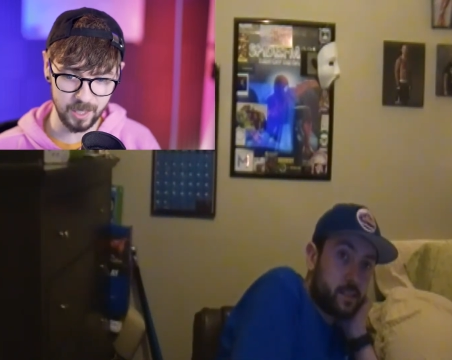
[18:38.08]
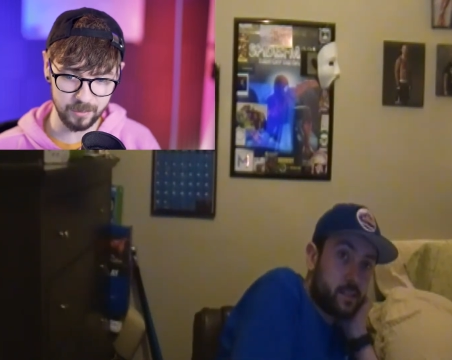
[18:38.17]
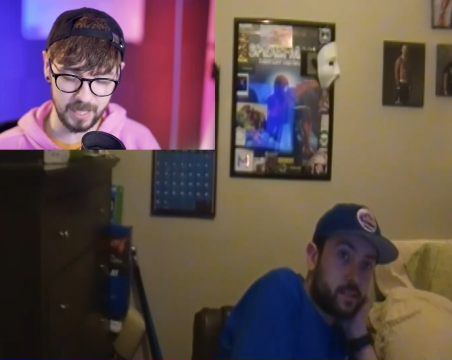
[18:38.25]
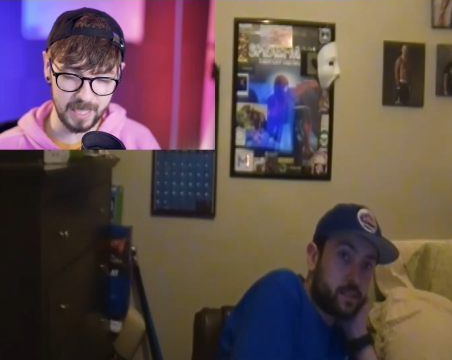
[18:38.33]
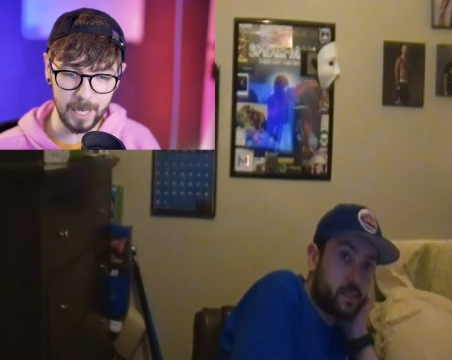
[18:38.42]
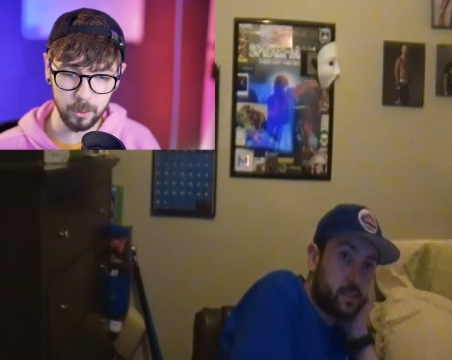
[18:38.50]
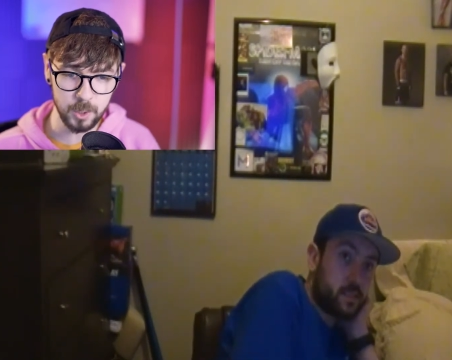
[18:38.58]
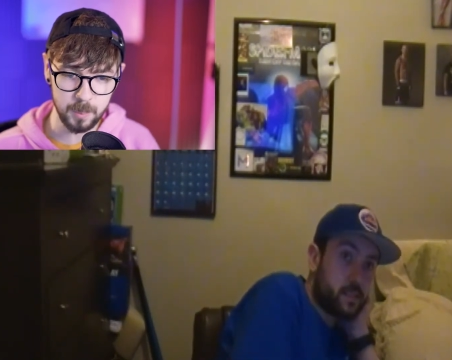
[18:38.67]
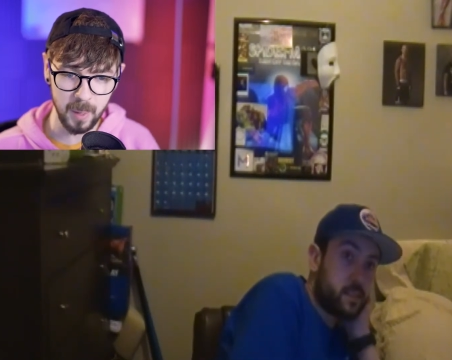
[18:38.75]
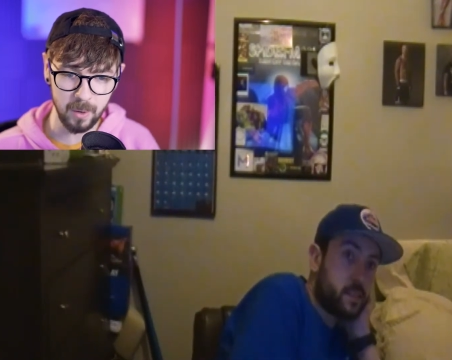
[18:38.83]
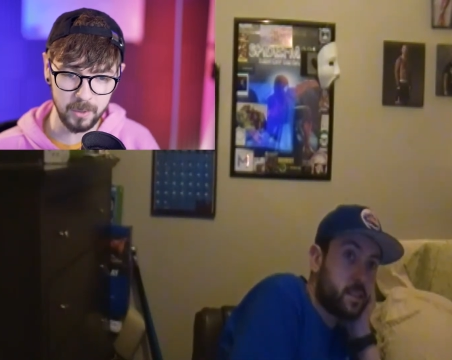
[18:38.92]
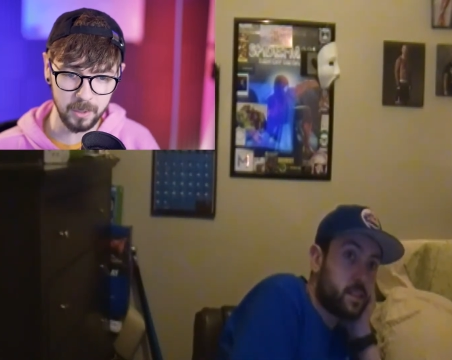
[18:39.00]
Speaker 1: of the language
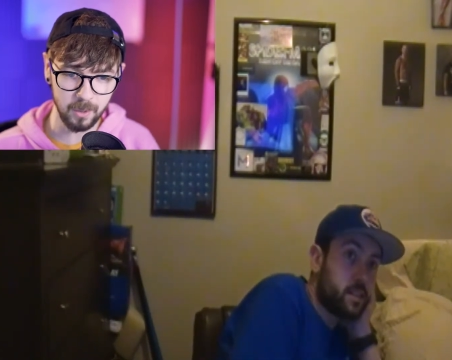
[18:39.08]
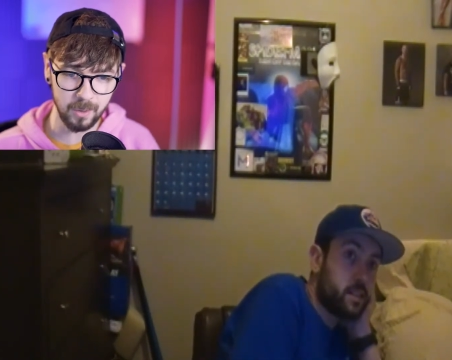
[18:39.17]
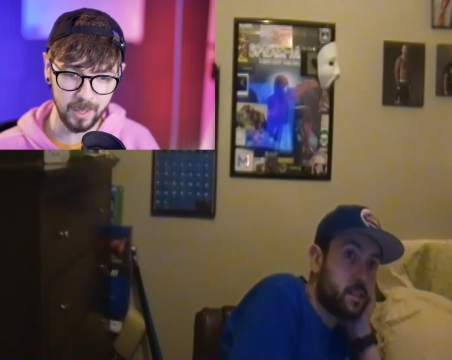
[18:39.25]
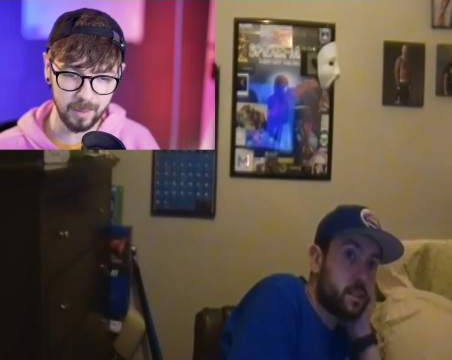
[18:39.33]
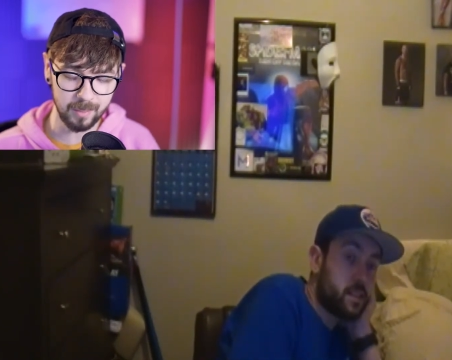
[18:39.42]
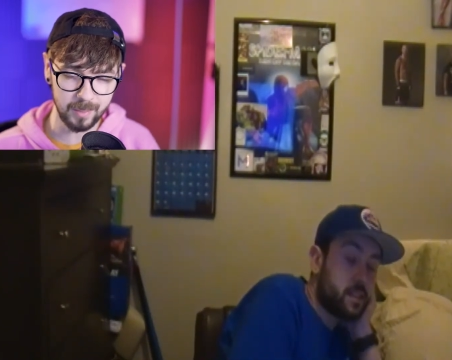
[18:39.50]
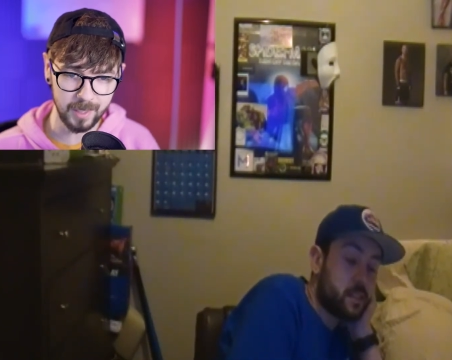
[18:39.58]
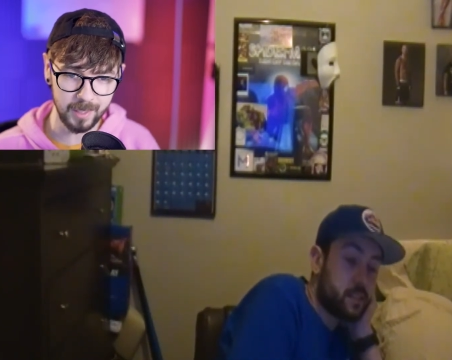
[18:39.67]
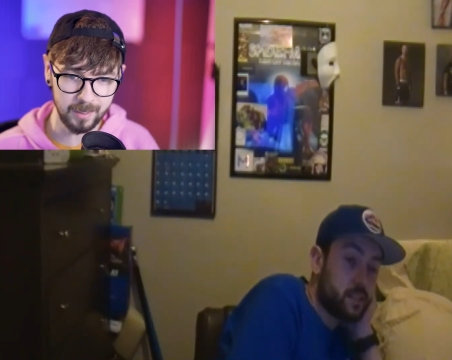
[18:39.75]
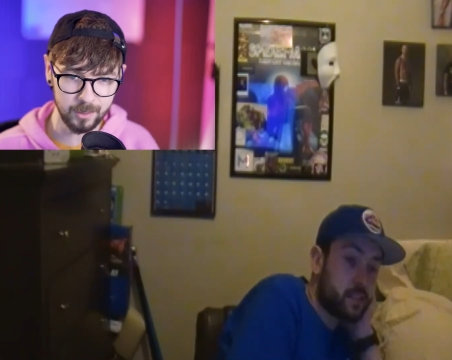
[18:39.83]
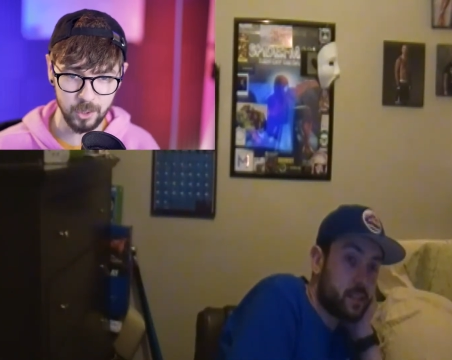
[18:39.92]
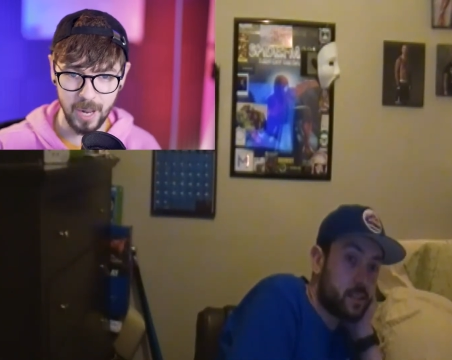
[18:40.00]
barrier and
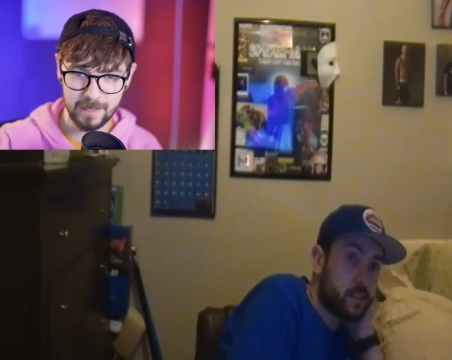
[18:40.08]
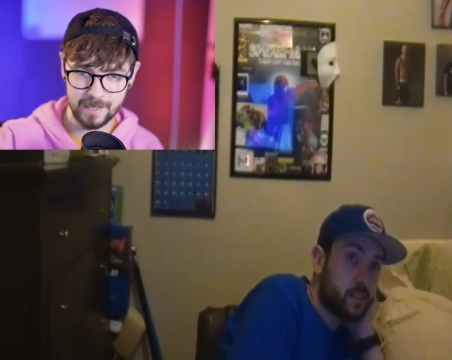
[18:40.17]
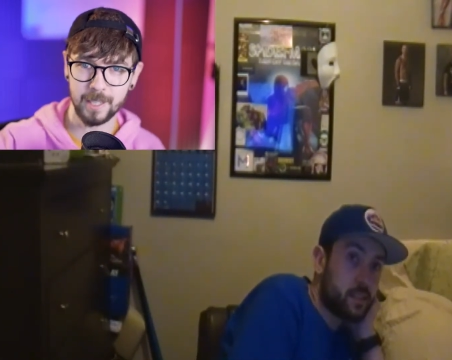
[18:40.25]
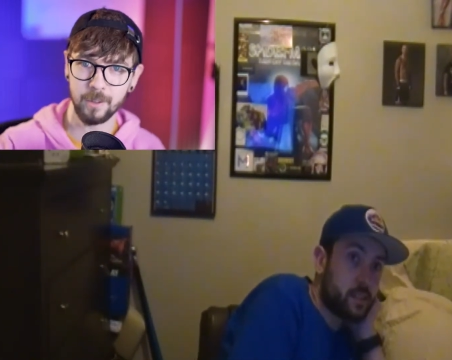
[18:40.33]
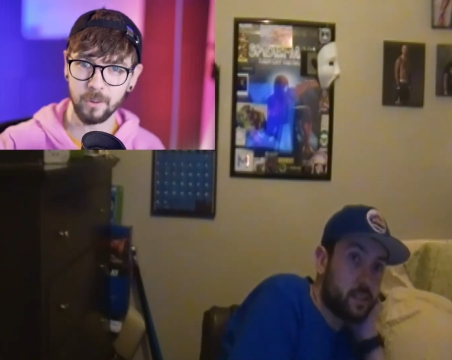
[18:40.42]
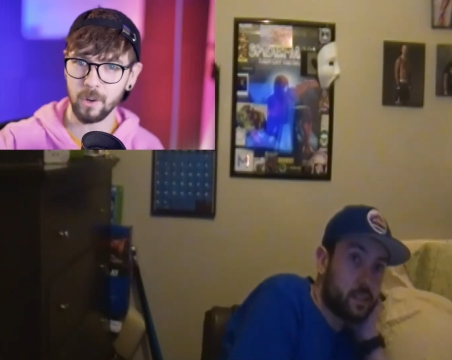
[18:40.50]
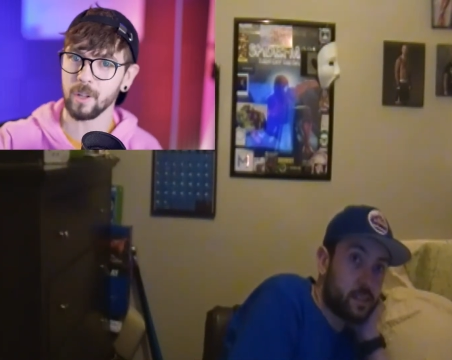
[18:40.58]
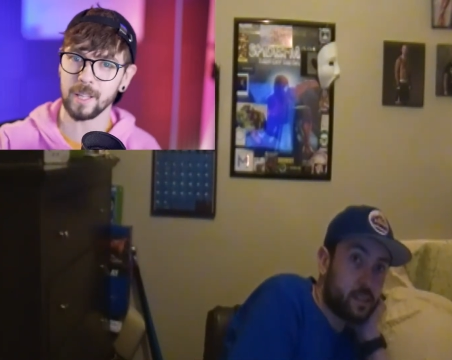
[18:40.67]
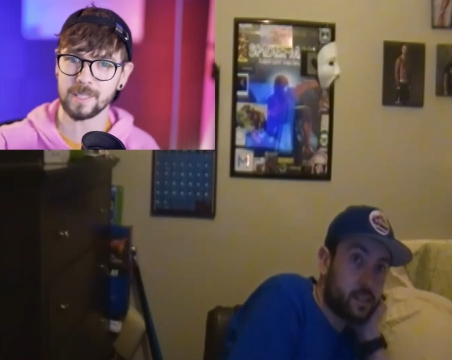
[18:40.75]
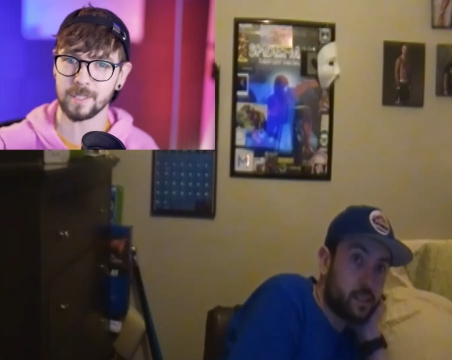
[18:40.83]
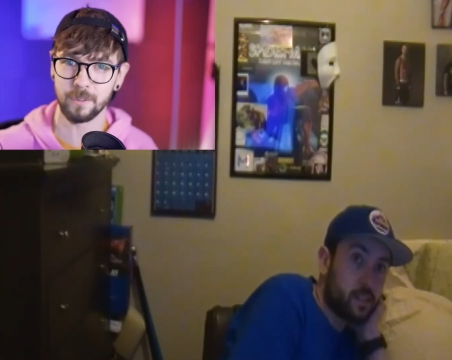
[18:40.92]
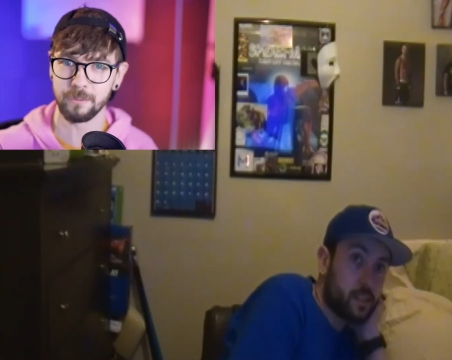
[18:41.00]
the translator and all
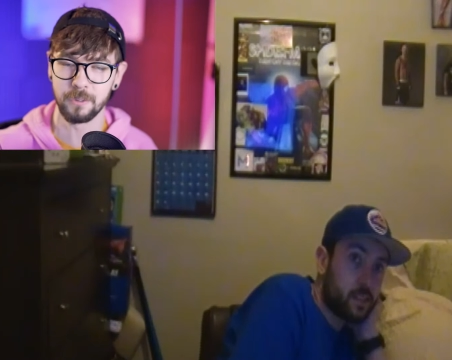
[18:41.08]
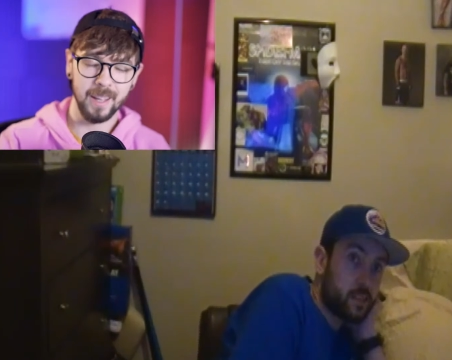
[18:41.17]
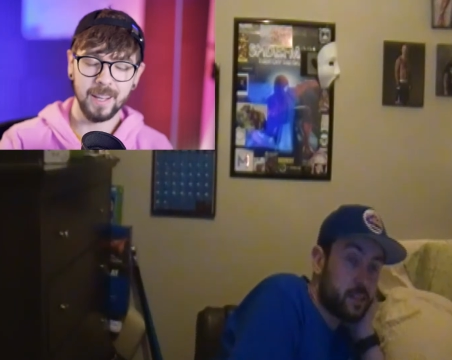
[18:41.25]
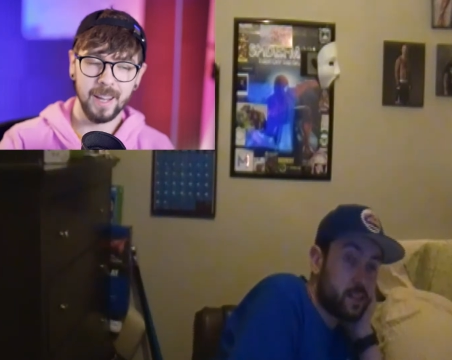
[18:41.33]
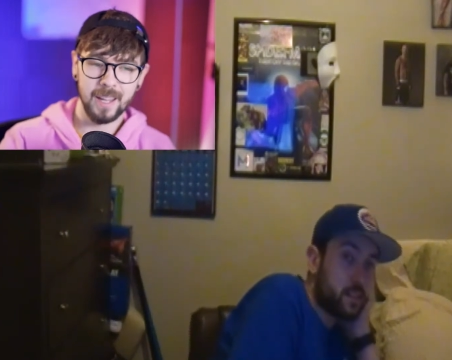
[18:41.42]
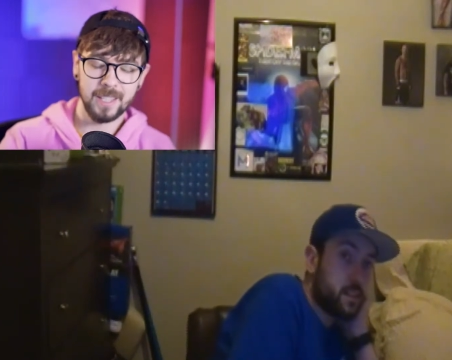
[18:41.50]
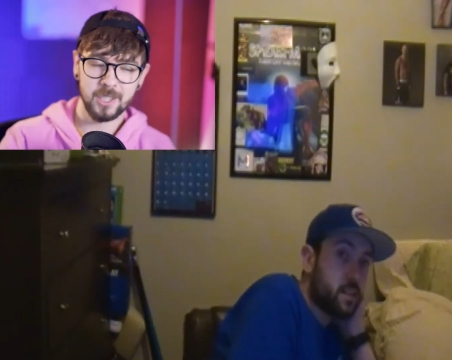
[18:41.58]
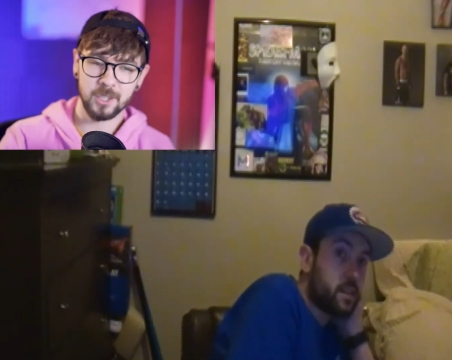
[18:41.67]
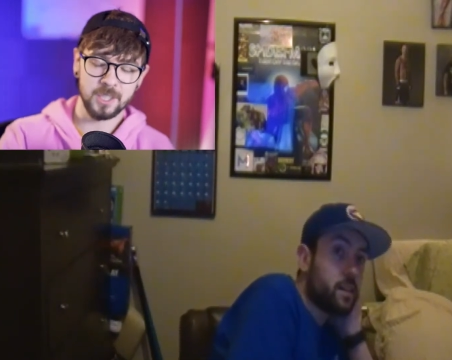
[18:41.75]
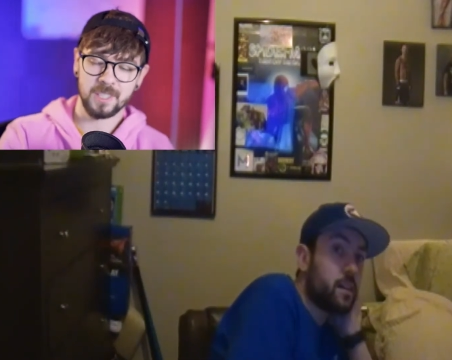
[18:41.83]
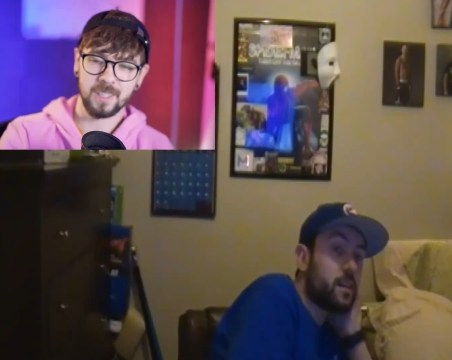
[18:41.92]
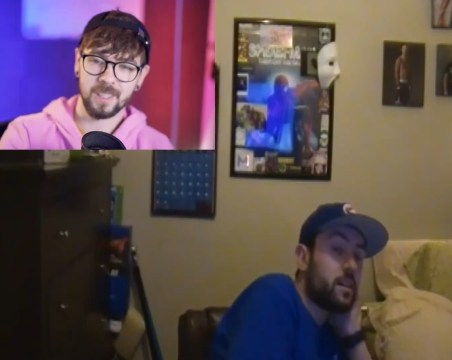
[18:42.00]
that stuff. And I
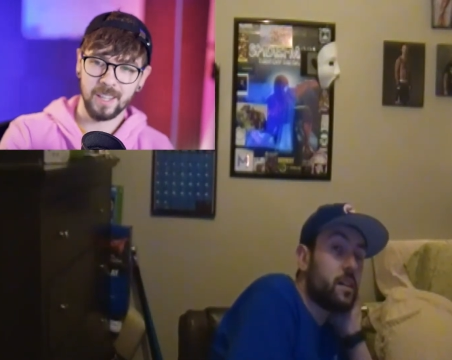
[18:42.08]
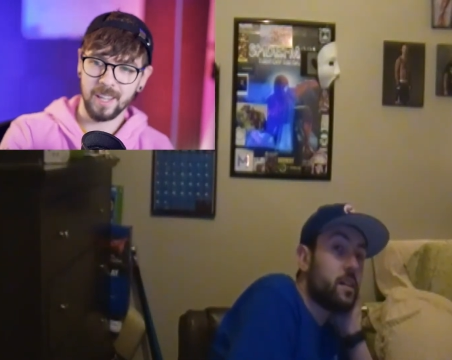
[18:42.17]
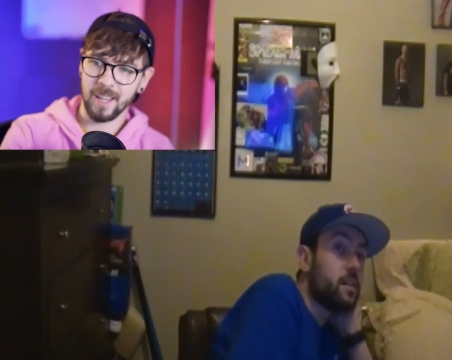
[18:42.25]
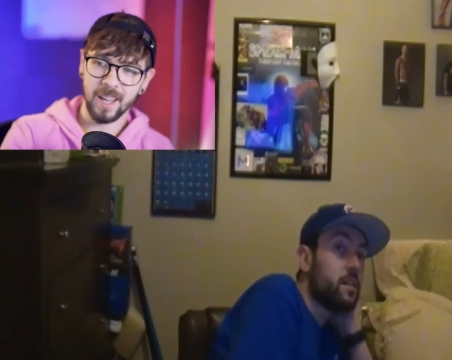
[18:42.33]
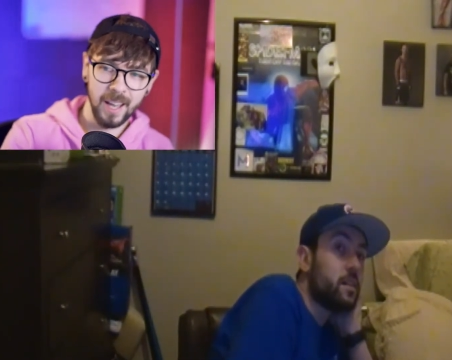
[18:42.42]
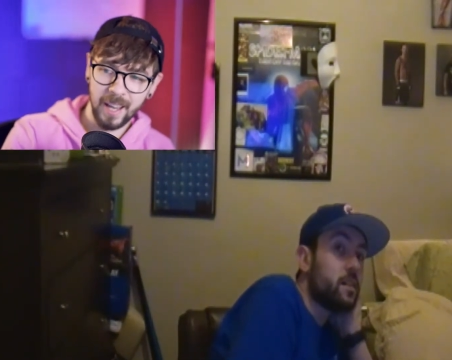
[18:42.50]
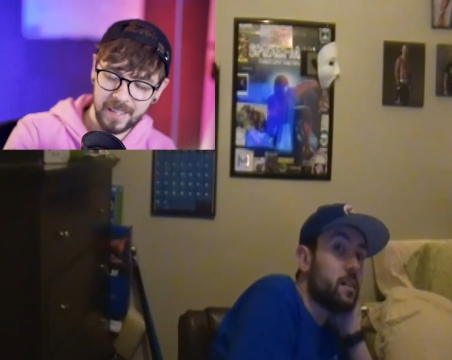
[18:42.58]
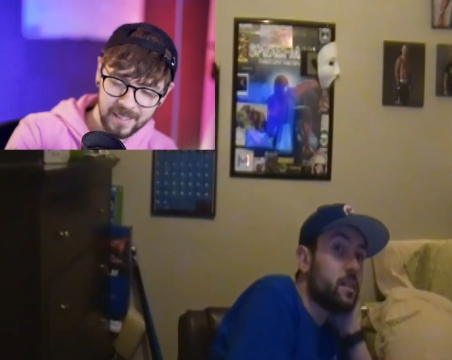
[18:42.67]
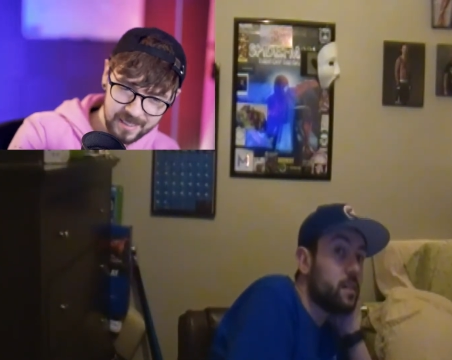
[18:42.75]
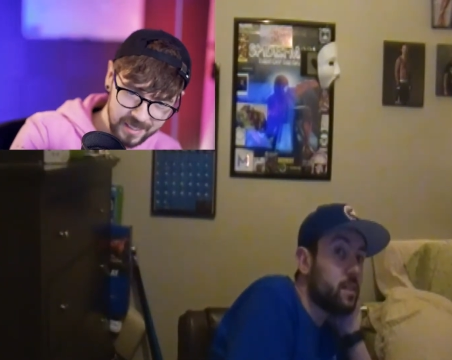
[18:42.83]
just, I,